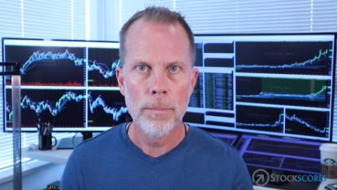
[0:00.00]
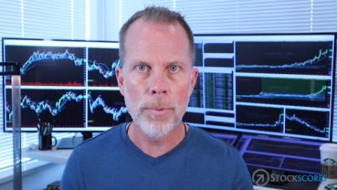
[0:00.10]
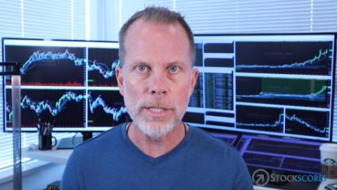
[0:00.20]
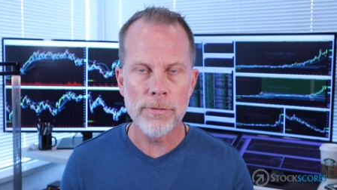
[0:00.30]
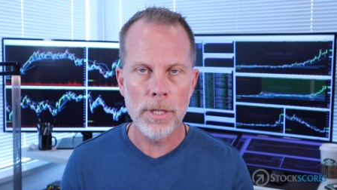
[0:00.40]

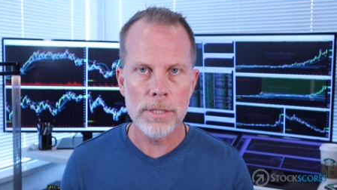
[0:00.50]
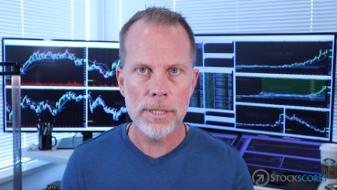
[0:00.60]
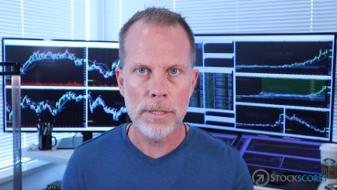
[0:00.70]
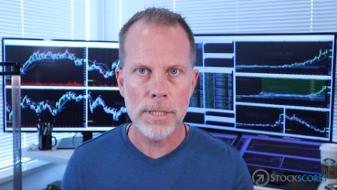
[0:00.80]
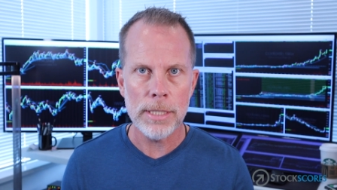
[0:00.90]
price
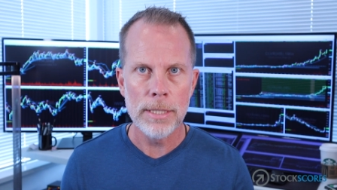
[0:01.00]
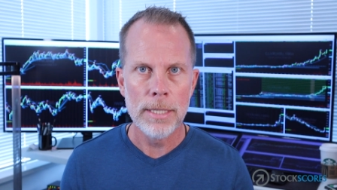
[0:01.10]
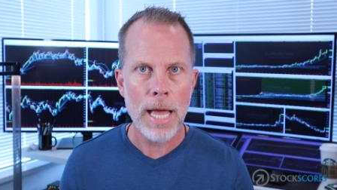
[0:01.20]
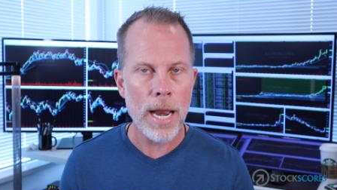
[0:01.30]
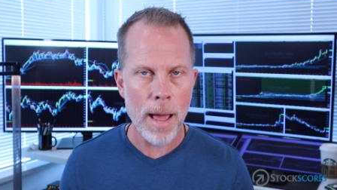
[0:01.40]
volatility,
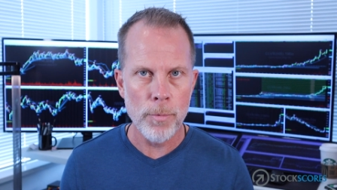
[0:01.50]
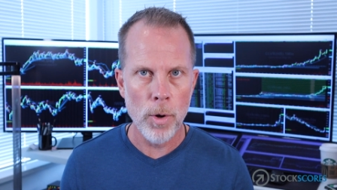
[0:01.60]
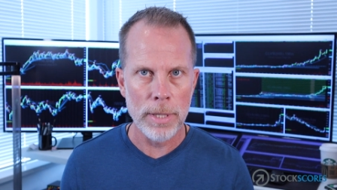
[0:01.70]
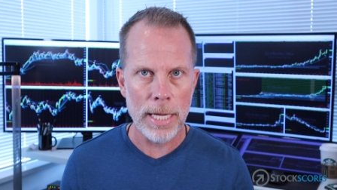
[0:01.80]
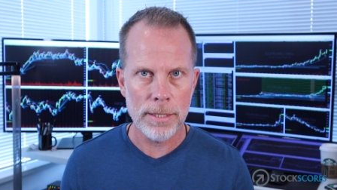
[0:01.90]
and
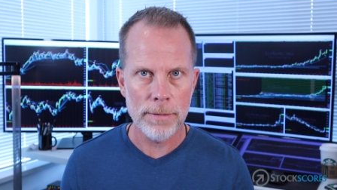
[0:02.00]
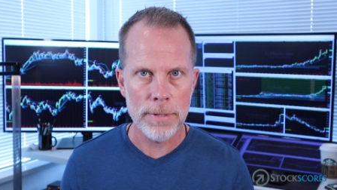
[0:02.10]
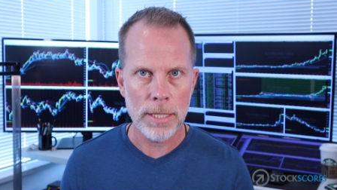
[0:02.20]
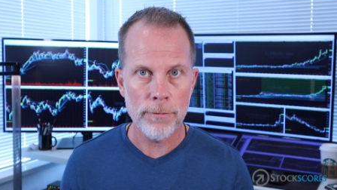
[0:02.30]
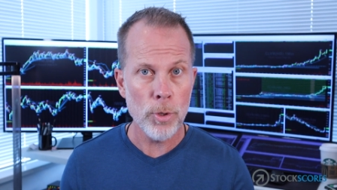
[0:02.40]
abnormal
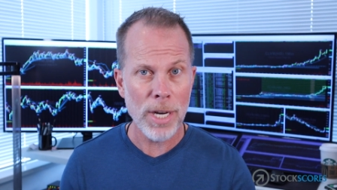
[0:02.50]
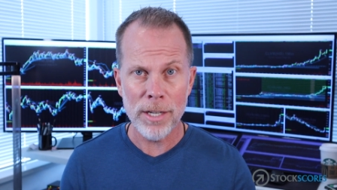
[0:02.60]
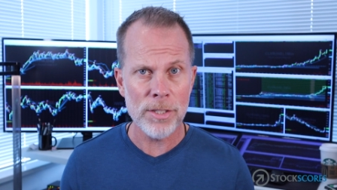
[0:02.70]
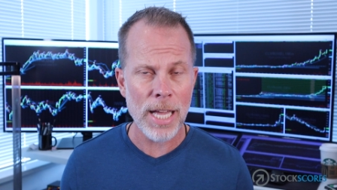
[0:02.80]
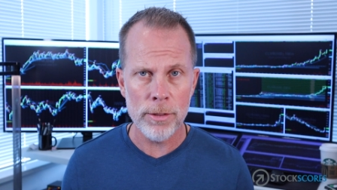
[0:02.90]
activity. If you can
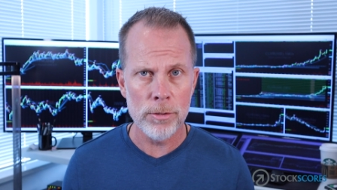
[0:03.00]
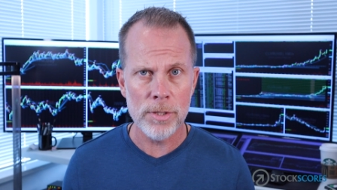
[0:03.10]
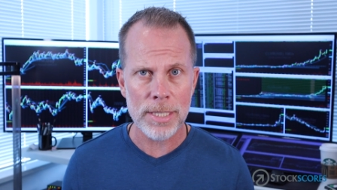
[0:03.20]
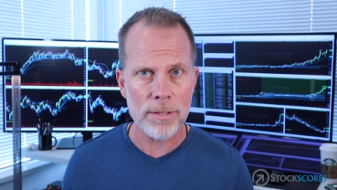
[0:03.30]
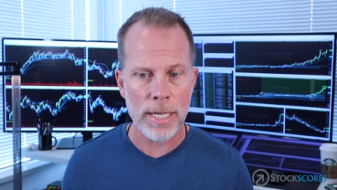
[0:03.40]
understand
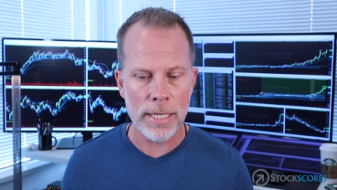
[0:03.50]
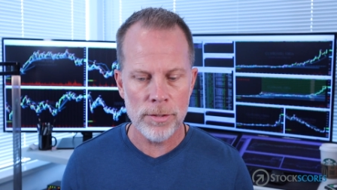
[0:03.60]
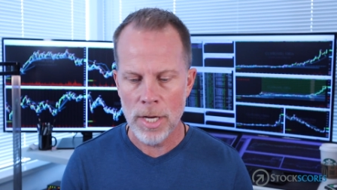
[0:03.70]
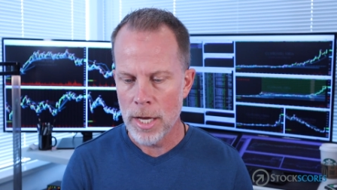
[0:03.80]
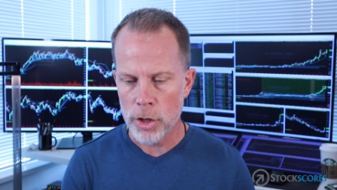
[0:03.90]
those 6
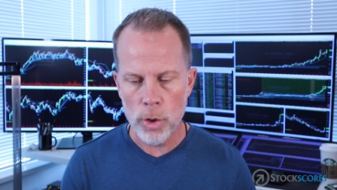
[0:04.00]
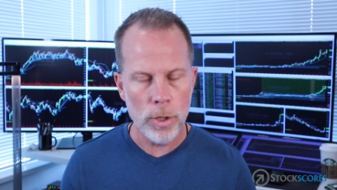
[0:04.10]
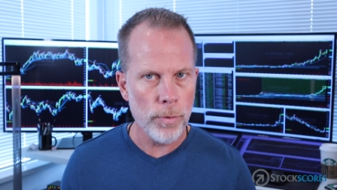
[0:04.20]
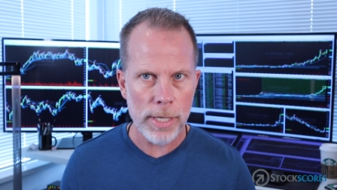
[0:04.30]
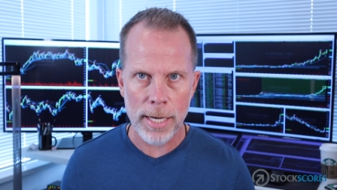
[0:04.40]
things, you
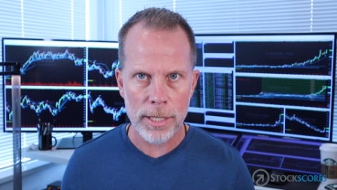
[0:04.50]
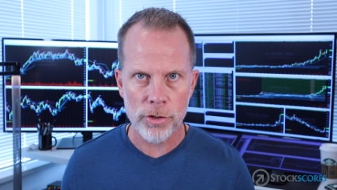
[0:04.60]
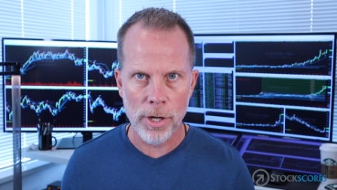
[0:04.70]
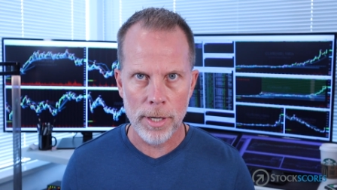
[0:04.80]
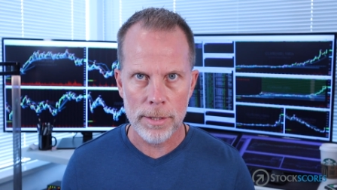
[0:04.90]
can read any
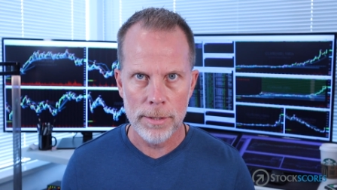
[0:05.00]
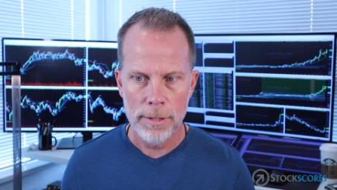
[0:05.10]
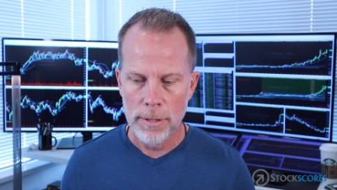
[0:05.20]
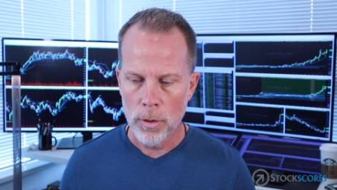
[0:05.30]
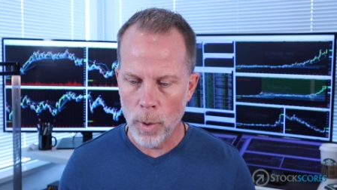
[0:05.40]
chart.
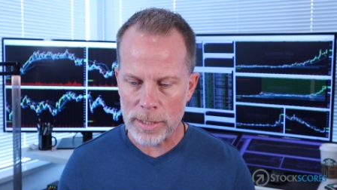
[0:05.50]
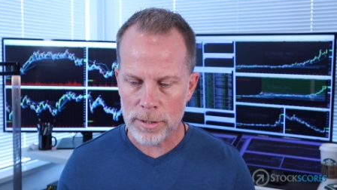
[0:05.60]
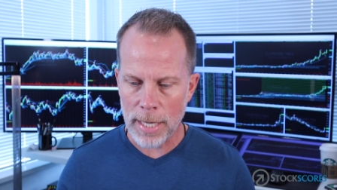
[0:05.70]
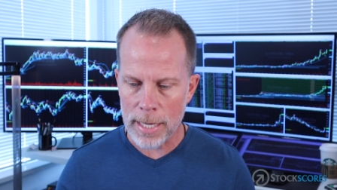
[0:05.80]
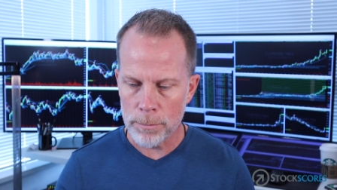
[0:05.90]

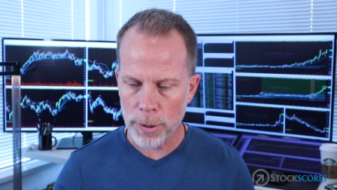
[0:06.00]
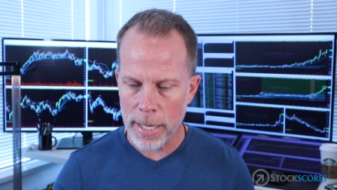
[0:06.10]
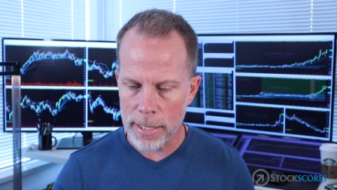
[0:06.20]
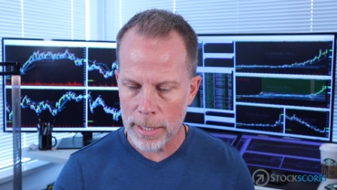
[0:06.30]
What's in play